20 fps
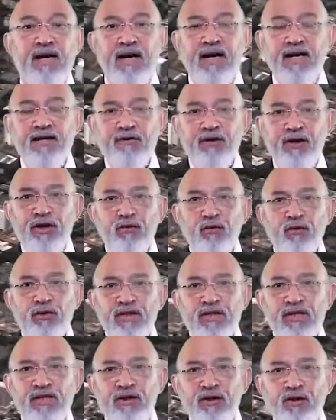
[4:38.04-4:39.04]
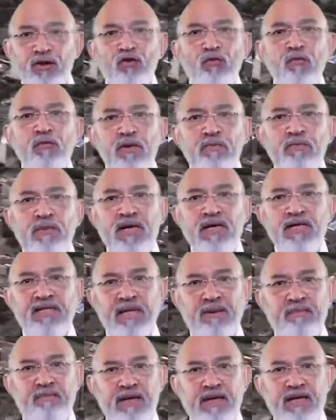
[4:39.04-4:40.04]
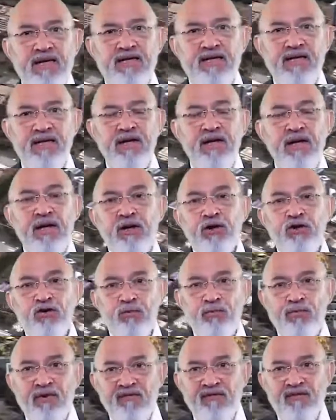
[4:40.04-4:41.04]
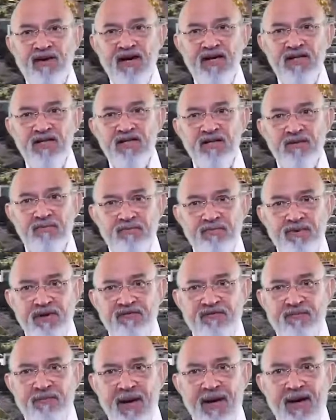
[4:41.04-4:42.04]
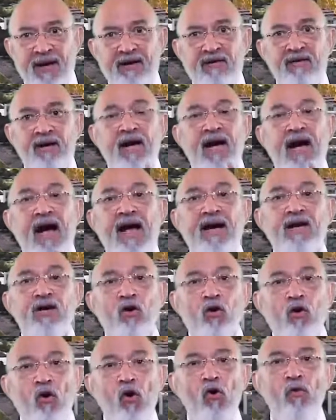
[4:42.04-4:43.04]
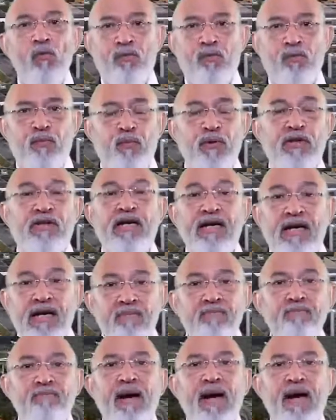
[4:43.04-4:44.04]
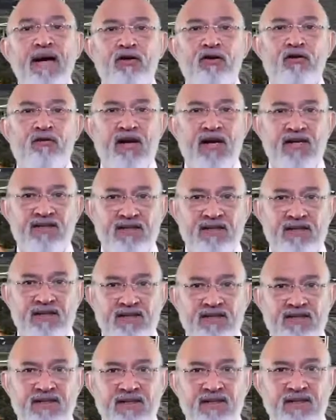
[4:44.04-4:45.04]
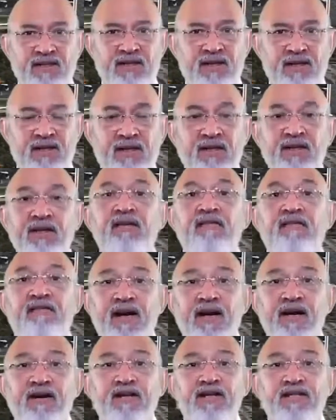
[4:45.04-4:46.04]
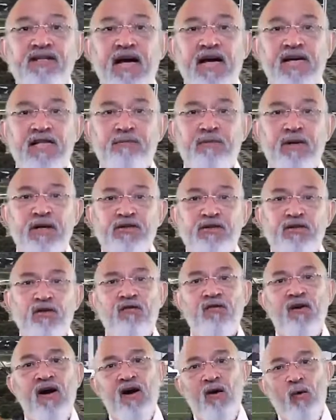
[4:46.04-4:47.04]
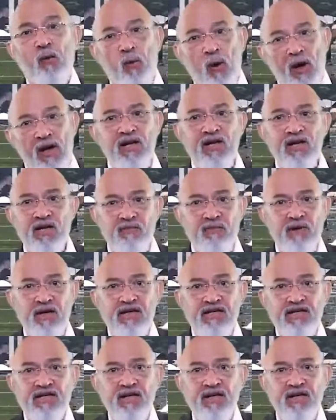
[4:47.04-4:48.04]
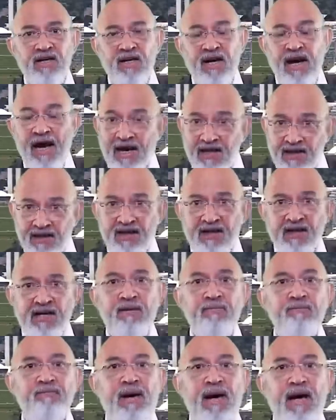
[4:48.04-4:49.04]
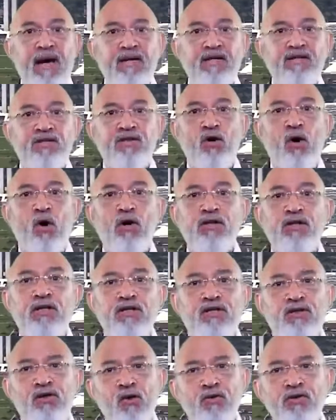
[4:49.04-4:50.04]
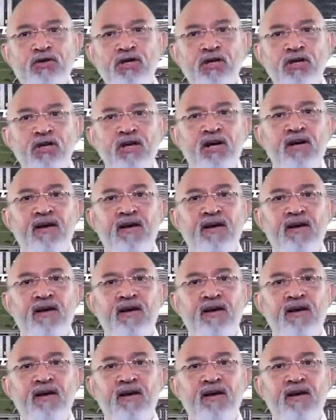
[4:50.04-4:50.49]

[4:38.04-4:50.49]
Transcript: It reduces human beings' ability to prevent, prepare, and cope with the impact of hazards. The various aspects of vulnerability and their impacts on the social,